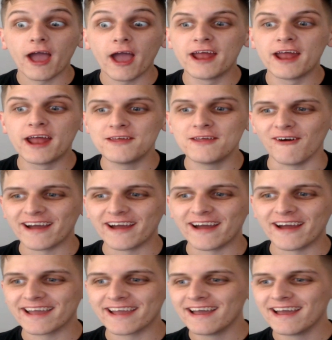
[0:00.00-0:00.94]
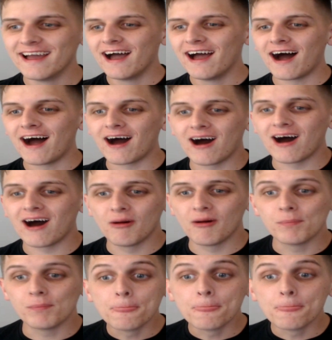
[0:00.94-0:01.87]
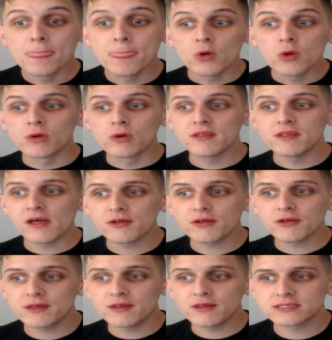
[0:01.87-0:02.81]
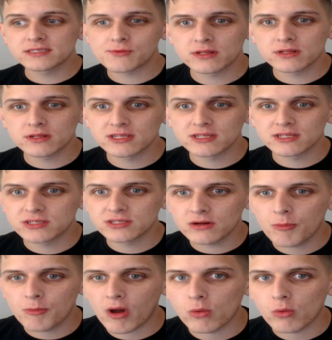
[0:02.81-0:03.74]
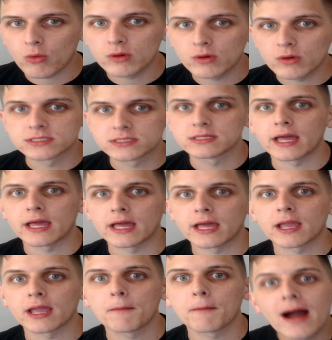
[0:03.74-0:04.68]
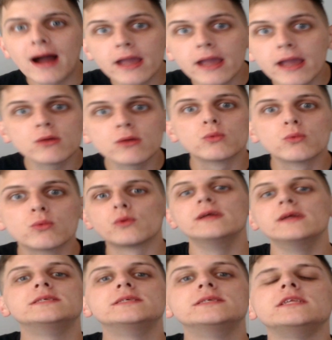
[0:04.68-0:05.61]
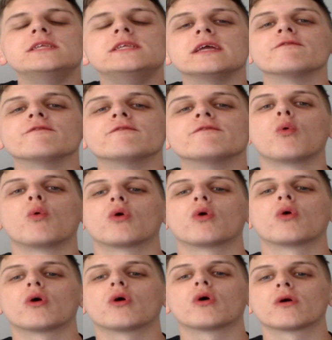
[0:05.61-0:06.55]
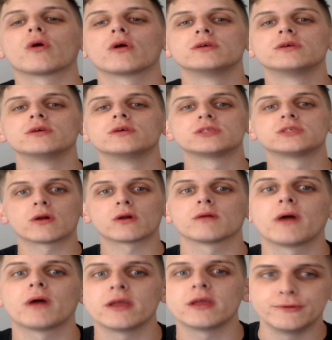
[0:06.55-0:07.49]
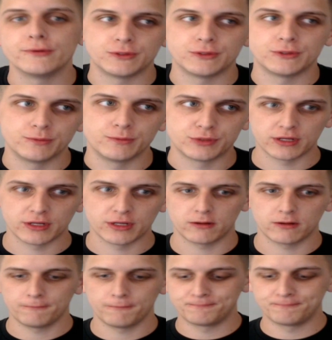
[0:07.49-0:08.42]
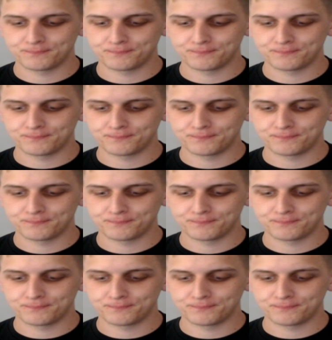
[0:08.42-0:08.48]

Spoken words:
Anyway, one of the other things I wanted to talk about was like my reasoning for starting my YouTube channel.